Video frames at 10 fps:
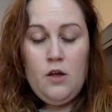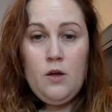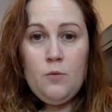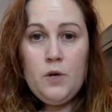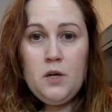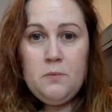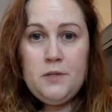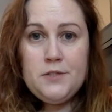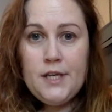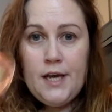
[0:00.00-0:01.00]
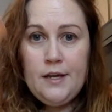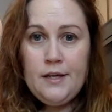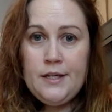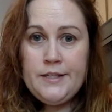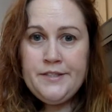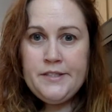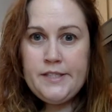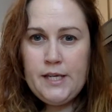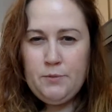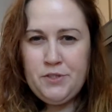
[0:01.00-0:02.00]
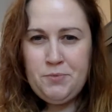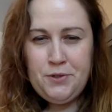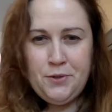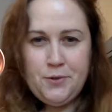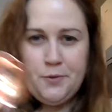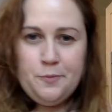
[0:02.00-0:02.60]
we're going to be using a tablespoon.